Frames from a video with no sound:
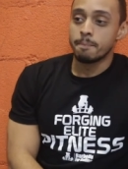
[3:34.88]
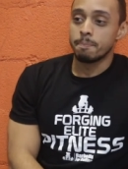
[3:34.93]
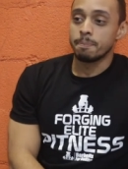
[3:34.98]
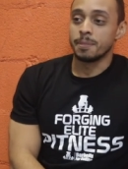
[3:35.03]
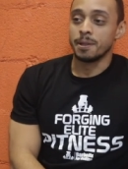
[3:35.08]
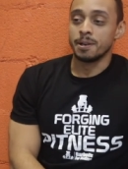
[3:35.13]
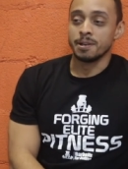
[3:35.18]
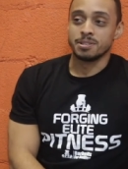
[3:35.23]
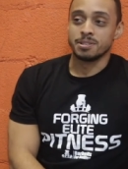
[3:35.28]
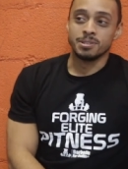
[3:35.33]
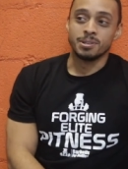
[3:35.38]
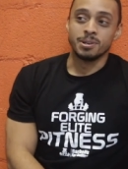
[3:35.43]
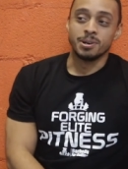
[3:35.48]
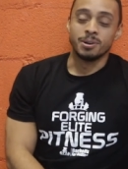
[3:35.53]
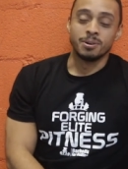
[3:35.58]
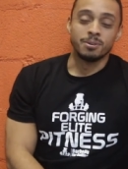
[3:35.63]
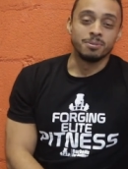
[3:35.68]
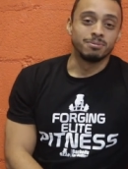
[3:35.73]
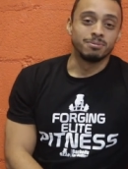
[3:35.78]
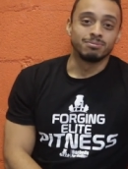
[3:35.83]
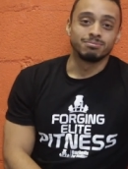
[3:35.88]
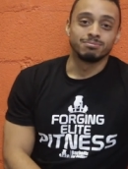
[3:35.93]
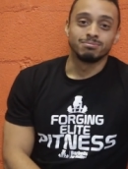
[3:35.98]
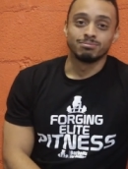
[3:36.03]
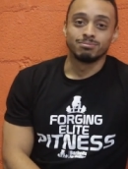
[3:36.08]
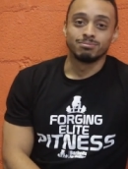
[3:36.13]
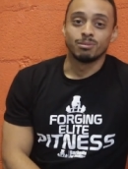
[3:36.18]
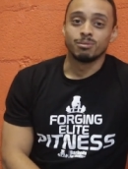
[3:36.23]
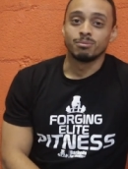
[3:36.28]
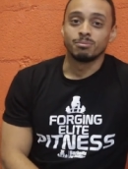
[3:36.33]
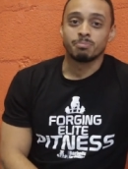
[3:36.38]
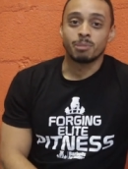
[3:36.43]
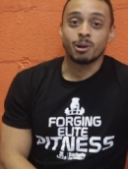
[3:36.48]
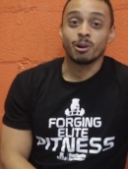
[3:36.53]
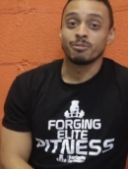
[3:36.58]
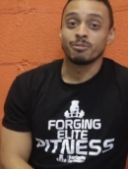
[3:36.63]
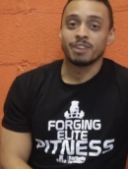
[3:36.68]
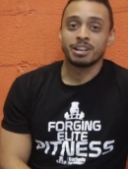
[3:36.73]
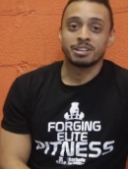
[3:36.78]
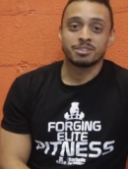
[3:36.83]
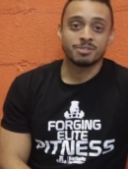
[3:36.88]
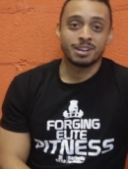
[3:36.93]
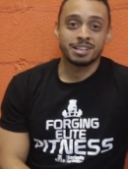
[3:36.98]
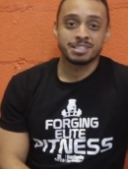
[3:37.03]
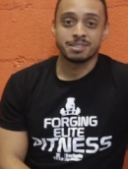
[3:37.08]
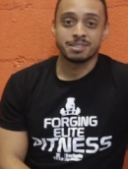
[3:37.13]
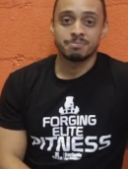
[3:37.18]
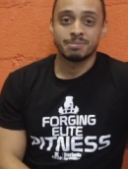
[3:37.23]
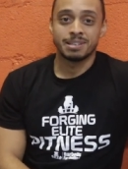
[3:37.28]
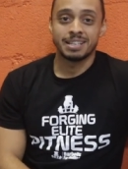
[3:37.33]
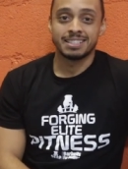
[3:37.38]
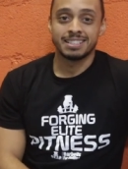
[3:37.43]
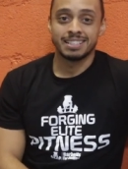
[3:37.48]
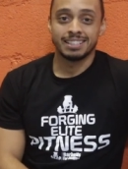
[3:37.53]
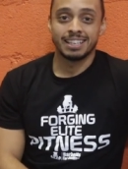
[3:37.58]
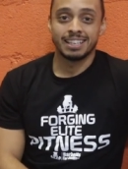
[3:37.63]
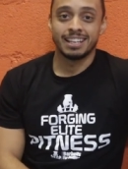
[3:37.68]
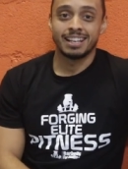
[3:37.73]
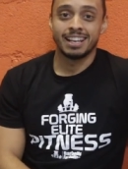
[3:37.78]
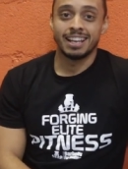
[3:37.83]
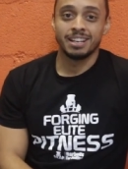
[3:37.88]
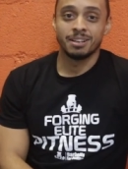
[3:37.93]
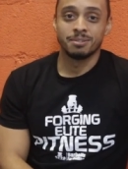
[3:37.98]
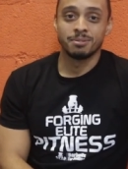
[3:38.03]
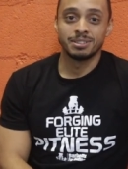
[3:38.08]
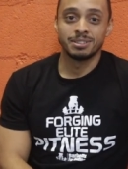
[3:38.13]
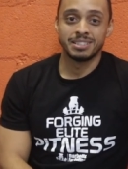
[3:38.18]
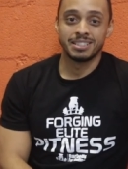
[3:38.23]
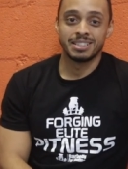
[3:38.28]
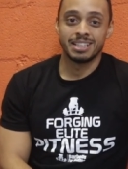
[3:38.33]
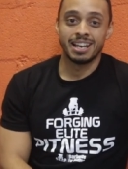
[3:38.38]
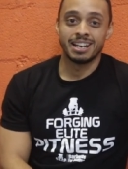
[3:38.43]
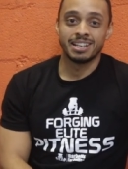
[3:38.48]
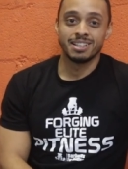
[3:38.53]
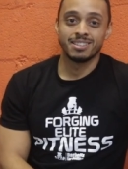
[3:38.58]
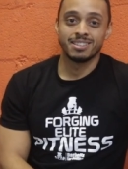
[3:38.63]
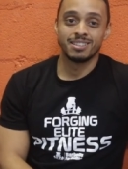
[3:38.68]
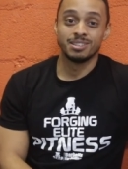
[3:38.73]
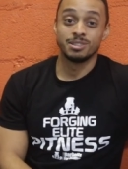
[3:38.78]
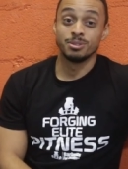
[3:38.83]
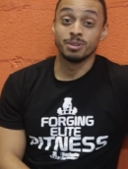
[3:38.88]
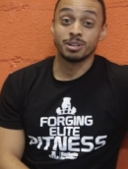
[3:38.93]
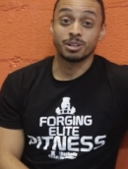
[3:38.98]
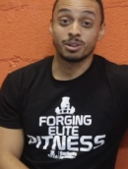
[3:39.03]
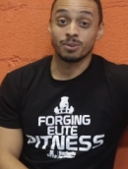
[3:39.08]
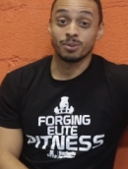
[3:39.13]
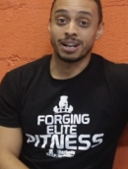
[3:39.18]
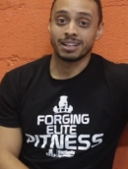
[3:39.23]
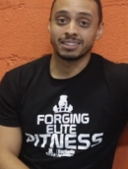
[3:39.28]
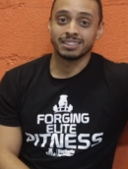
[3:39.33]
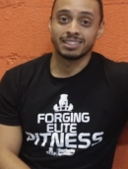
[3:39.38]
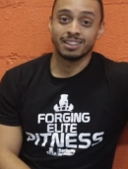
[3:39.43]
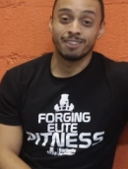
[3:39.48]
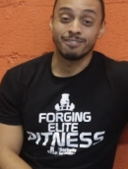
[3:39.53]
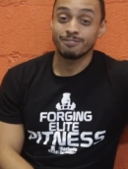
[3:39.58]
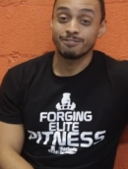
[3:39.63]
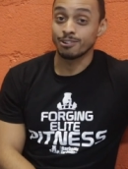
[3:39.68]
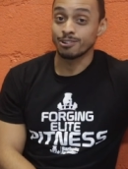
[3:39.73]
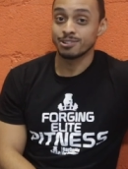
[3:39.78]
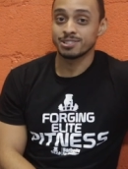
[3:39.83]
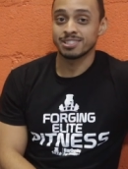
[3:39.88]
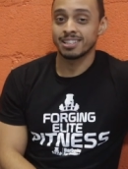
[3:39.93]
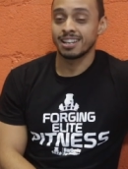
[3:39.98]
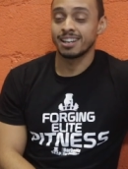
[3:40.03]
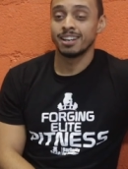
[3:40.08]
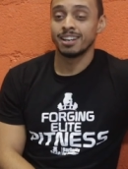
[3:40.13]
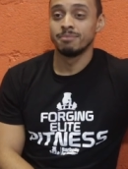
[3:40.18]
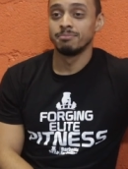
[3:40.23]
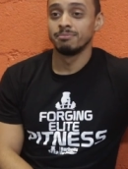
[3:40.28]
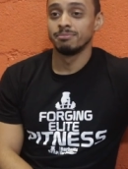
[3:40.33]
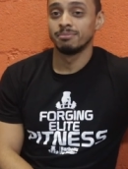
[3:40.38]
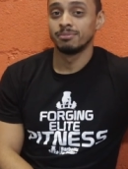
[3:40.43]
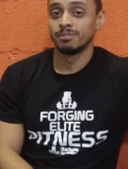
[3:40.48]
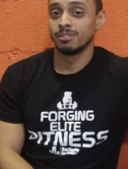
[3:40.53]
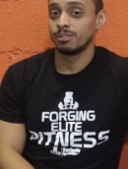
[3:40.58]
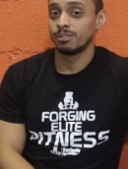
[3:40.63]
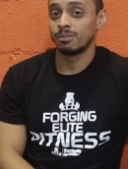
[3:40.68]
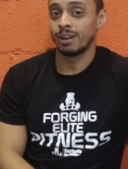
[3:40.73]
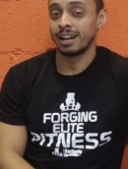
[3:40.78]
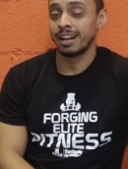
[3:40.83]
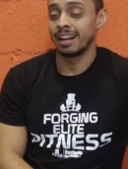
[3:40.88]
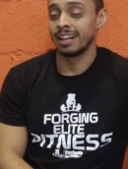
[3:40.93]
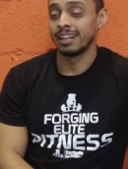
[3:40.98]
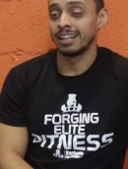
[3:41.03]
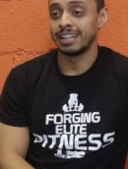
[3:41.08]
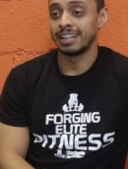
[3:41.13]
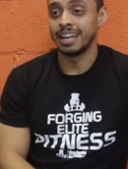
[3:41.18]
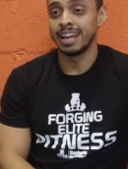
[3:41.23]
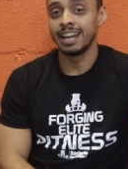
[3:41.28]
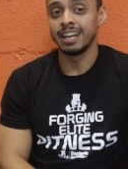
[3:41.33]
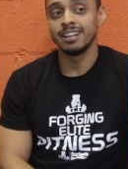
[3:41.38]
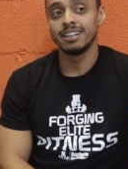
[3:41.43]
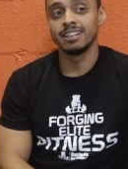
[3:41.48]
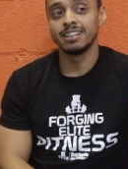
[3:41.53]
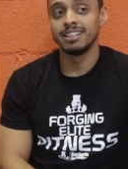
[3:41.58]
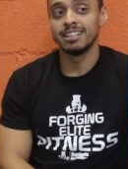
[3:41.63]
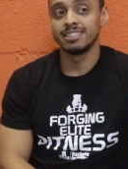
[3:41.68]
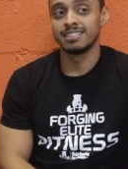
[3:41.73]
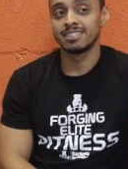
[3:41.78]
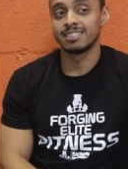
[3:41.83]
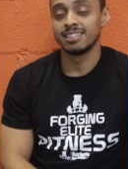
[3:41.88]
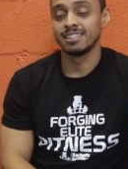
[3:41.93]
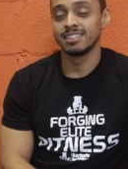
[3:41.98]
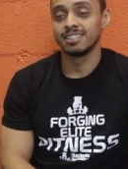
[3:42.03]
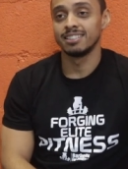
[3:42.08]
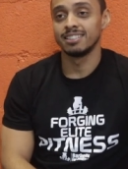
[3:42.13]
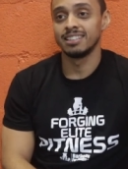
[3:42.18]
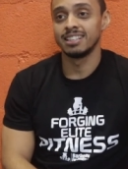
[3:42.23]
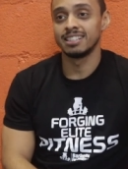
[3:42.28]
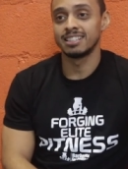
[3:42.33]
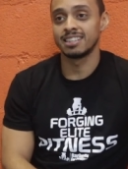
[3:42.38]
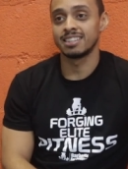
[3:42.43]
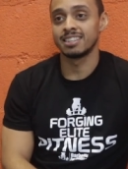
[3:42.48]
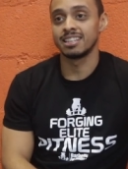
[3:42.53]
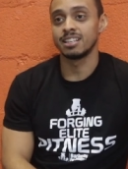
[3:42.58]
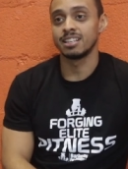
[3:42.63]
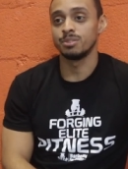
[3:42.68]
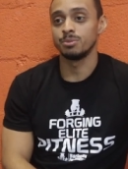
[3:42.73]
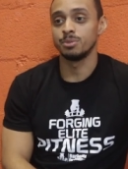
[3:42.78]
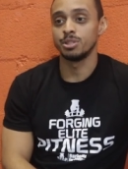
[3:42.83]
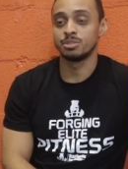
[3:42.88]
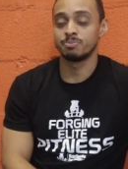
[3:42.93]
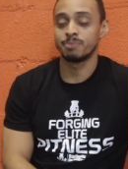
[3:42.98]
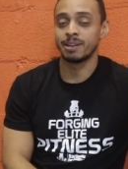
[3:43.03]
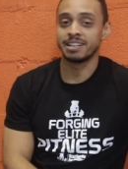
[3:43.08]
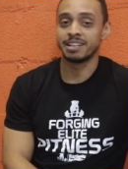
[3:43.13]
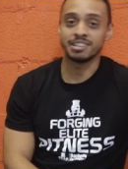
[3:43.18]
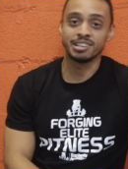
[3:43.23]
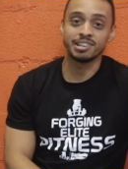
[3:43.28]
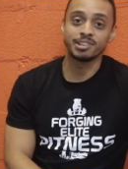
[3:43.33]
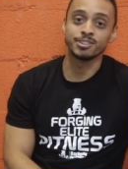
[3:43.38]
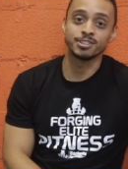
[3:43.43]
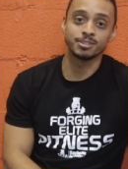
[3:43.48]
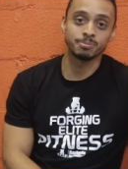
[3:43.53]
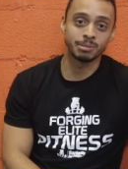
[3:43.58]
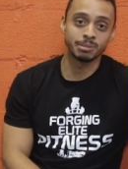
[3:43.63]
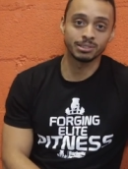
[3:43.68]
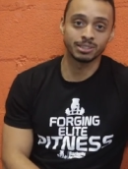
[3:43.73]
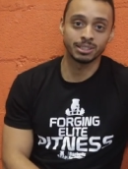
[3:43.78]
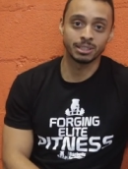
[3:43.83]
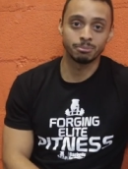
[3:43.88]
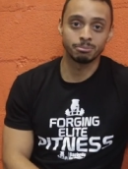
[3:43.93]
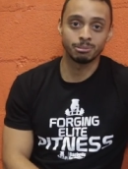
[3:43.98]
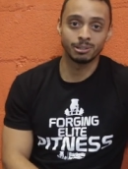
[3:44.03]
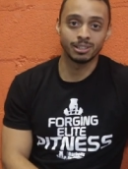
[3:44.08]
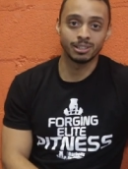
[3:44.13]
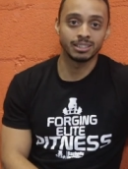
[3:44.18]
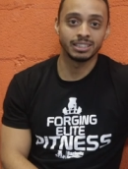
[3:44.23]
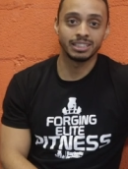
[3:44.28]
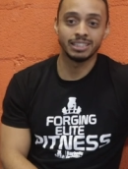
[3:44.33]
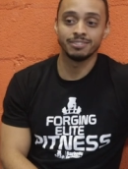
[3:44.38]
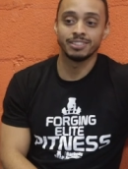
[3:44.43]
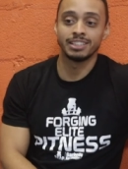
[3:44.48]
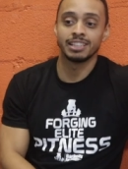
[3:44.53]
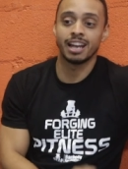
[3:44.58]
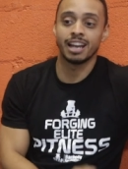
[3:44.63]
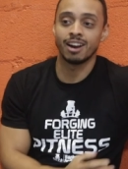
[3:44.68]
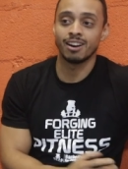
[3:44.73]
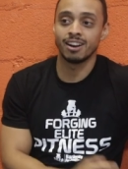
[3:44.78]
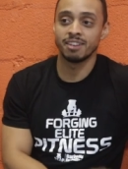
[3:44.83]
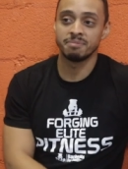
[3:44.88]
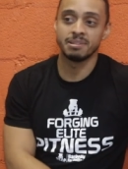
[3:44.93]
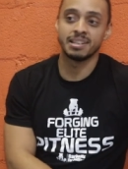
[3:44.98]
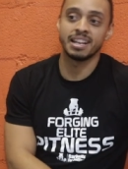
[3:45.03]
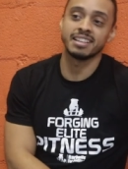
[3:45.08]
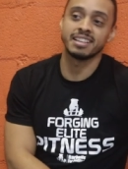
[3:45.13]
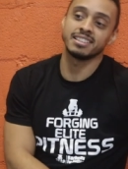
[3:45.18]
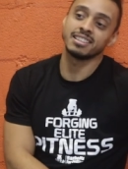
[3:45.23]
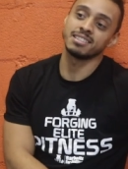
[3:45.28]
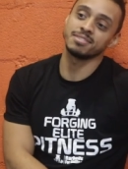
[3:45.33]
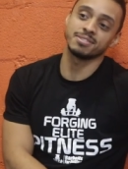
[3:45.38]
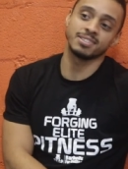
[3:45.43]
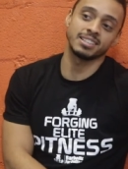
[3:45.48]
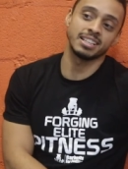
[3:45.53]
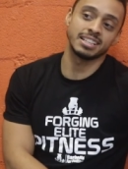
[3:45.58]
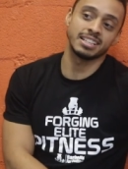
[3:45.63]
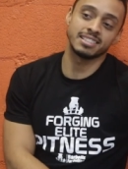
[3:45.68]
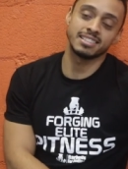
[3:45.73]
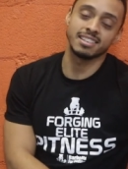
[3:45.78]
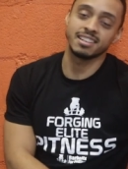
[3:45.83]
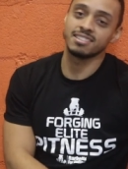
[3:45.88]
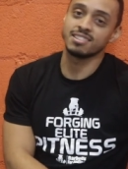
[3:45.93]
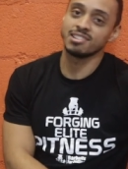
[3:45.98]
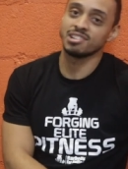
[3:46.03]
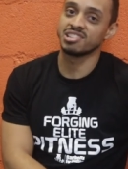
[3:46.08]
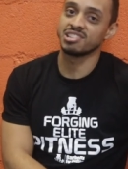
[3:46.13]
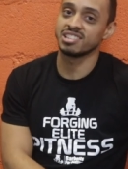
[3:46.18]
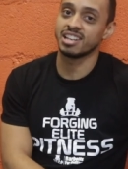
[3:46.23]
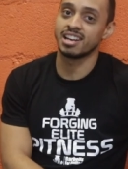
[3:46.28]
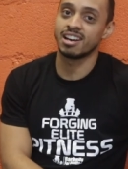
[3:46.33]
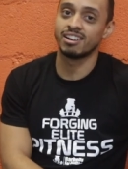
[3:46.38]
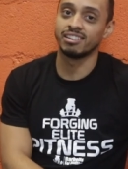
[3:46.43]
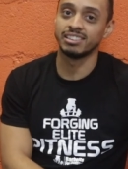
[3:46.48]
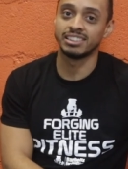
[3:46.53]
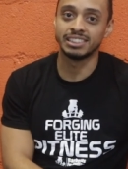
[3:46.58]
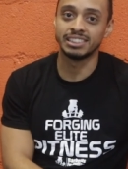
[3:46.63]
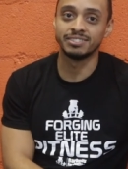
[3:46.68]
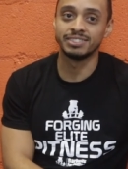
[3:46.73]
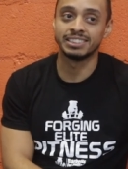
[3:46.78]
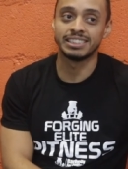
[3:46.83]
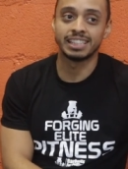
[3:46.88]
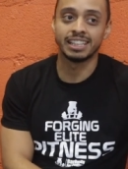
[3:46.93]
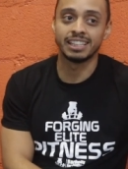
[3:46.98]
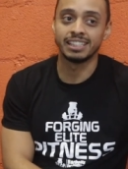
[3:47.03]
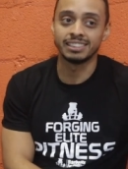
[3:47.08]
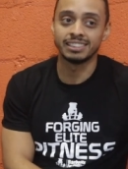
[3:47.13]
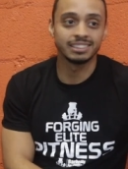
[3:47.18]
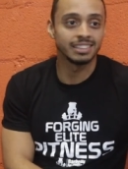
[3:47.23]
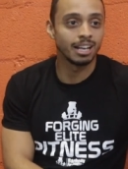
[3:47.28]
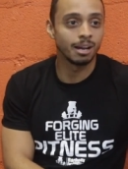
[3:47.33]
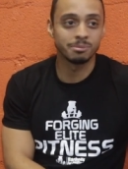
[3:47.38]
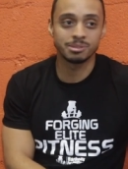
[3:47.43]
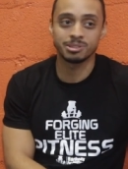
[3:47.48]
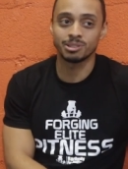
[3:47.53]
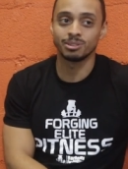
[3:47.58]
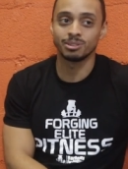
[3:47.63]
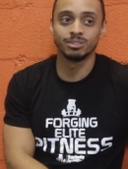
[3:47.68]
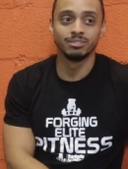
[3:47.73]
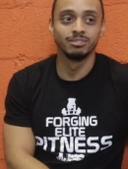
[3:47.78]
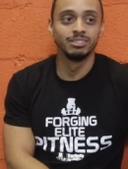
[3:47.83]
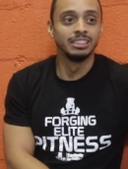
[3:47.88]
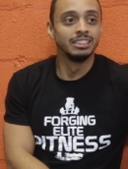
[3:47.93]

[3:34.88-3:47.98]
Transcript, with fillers: there's no perfect recipe to get anyone to get it to do it correctly the first time right out of the gate. It's a it's a thing we spend years building upon. Even now, I've been at this for like six years now, and even then, I'm still